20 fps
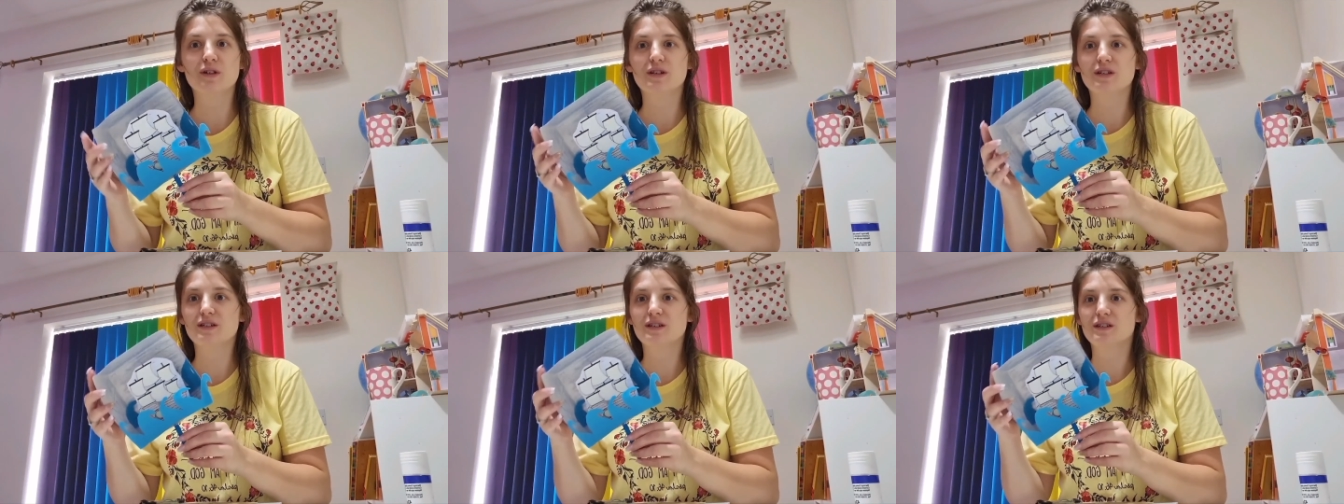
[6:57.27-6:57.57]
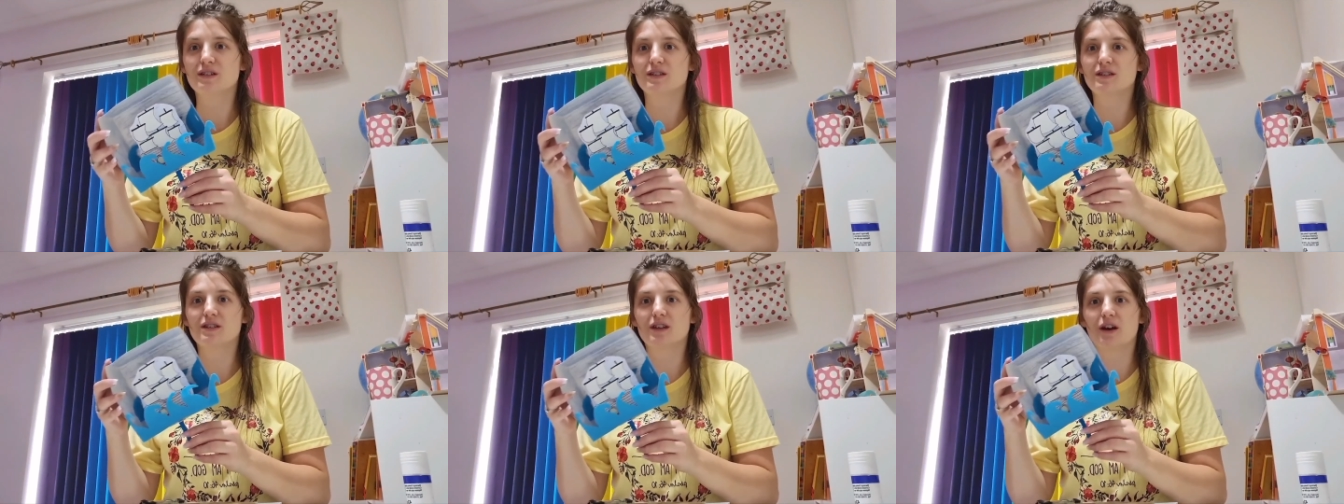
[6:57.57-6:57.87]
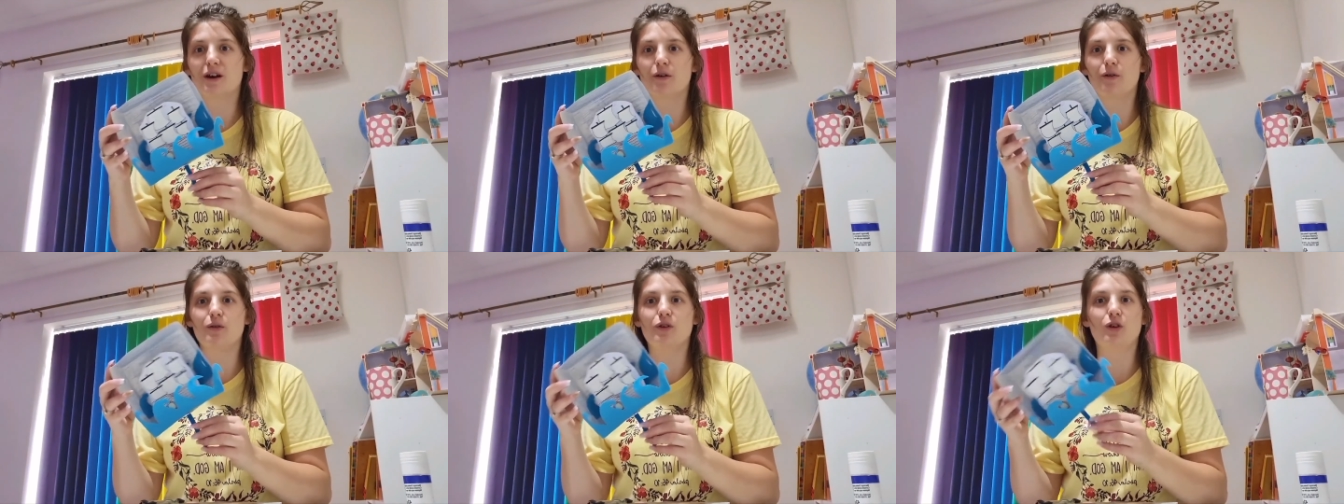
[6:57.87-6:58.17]
so
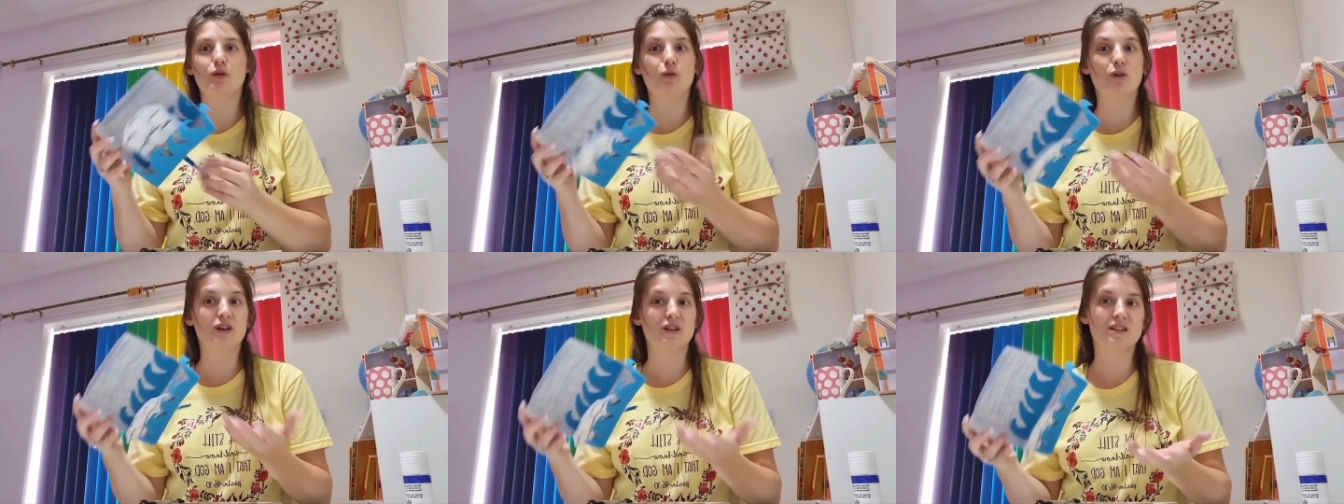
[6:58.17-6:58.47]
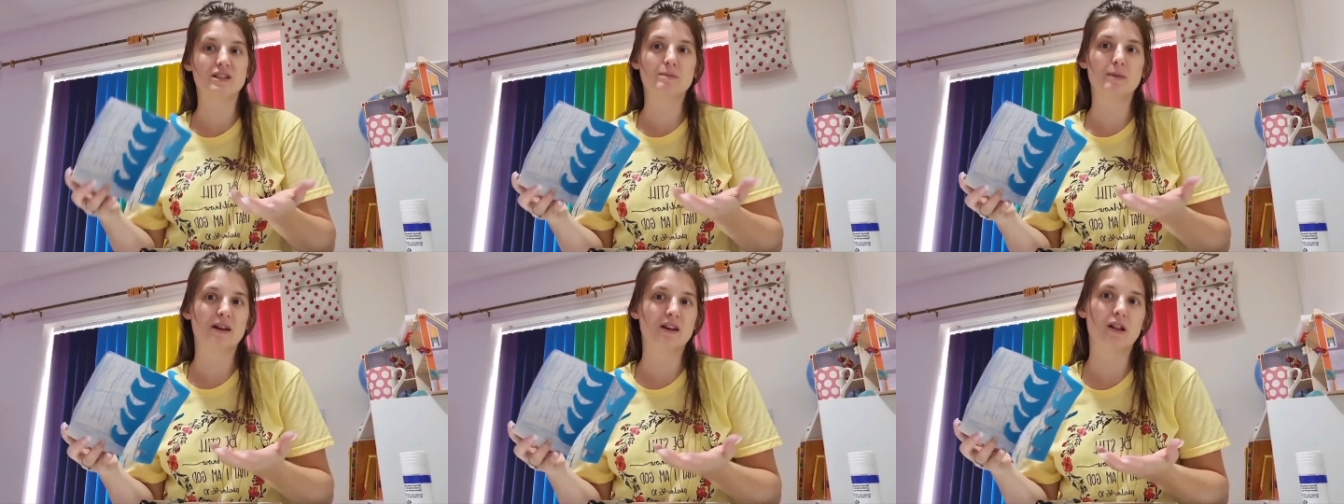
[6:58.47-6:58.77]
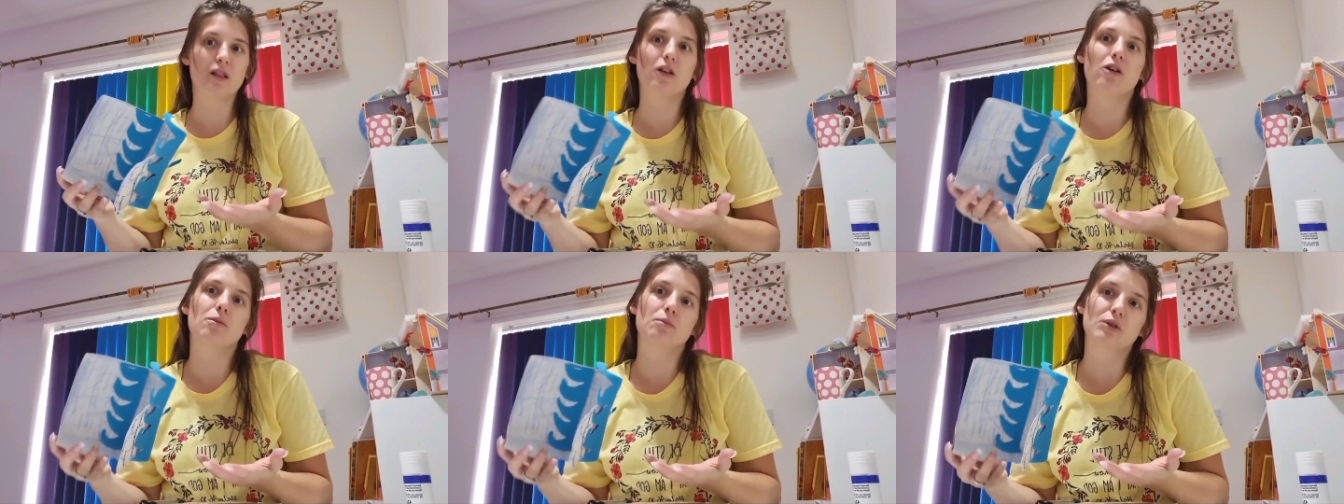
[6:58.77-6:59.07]
you can spend a lot
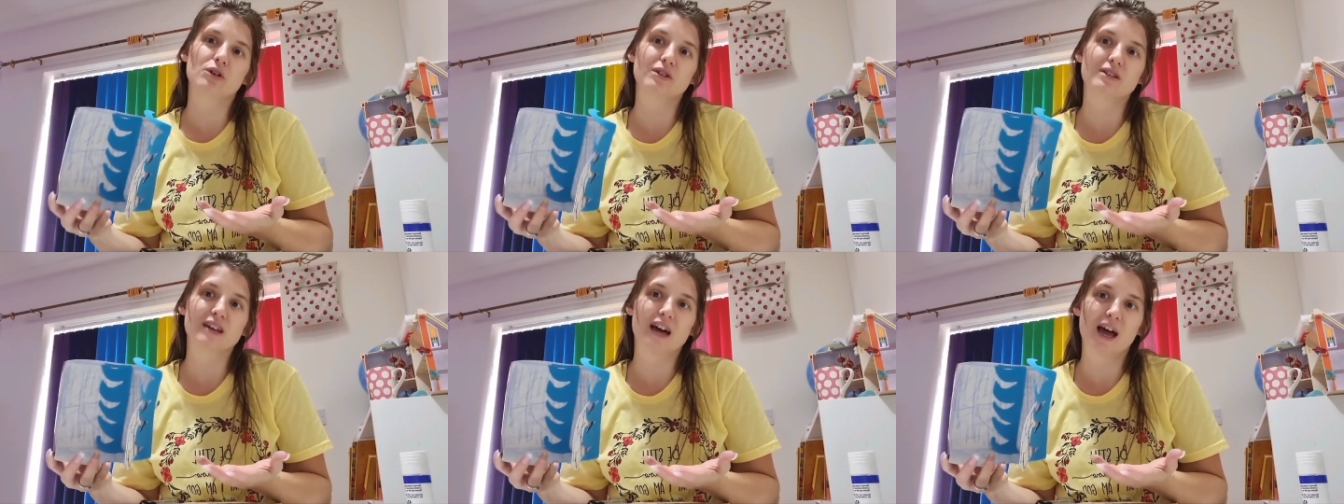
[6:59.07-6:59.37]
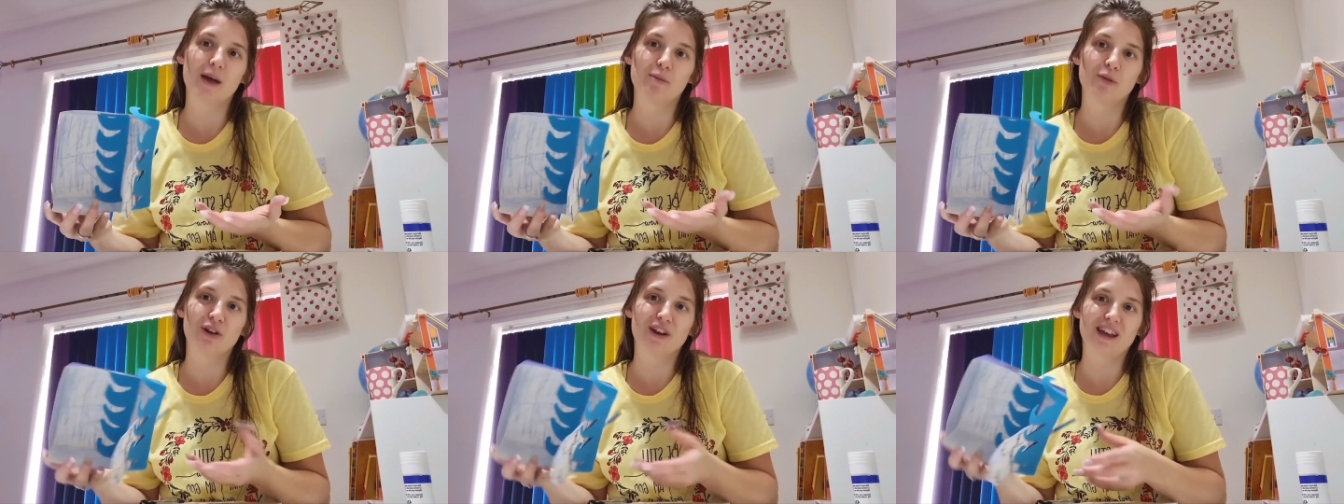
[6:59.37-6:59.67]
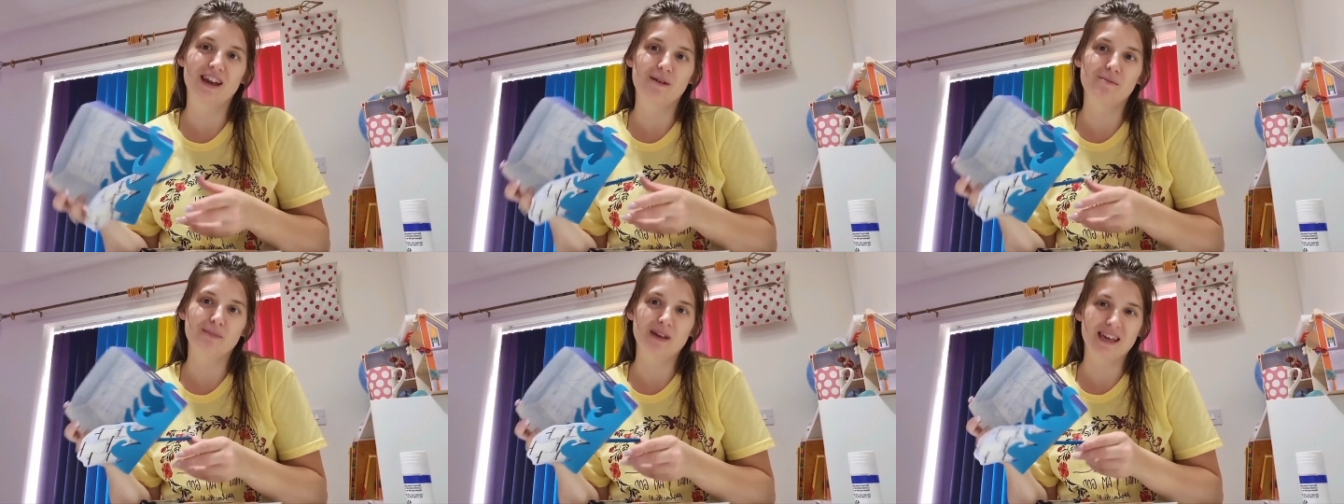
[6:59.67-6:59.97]
more time on it and
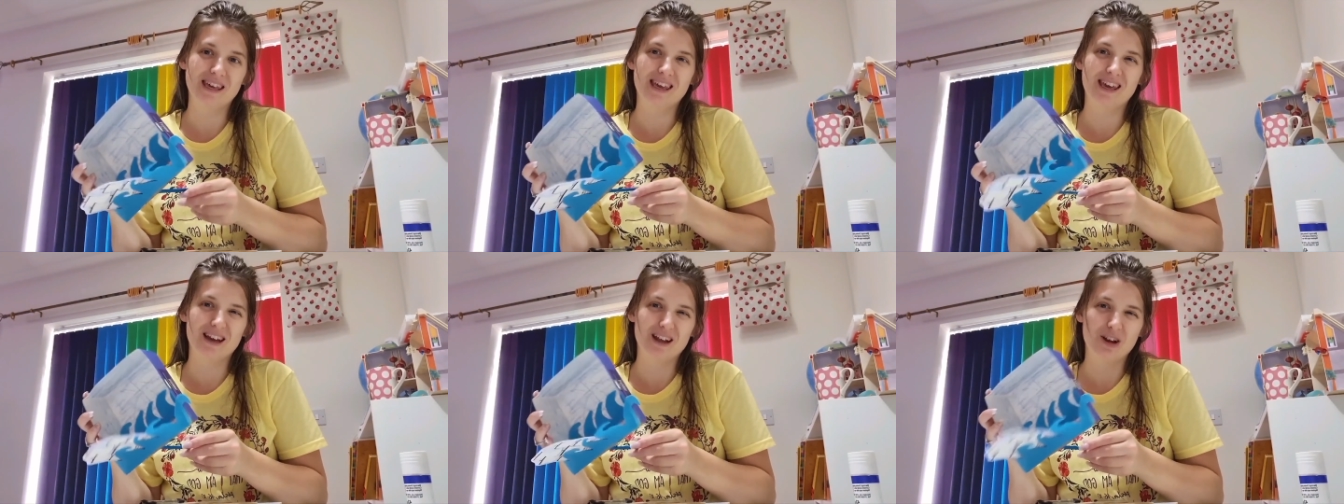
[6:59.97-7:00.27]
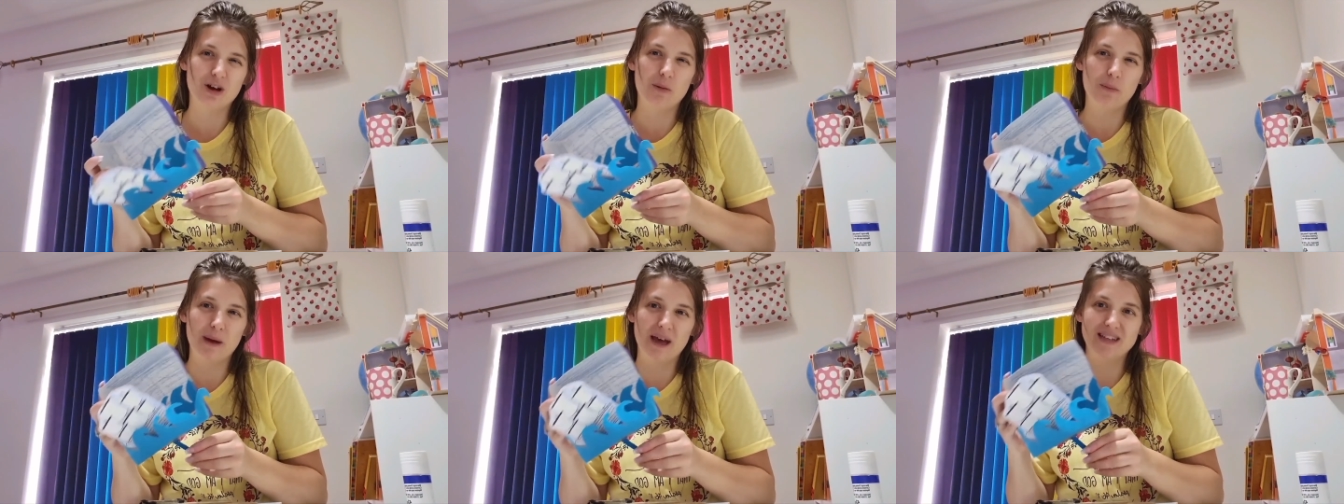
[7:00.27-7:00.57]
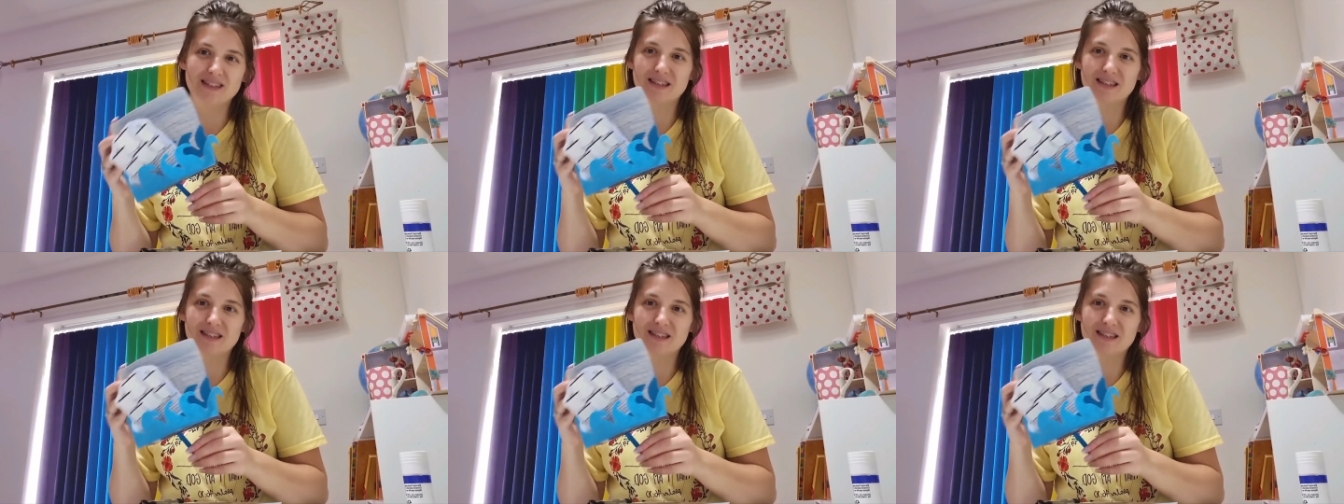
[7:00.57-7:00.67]
make it a lot better.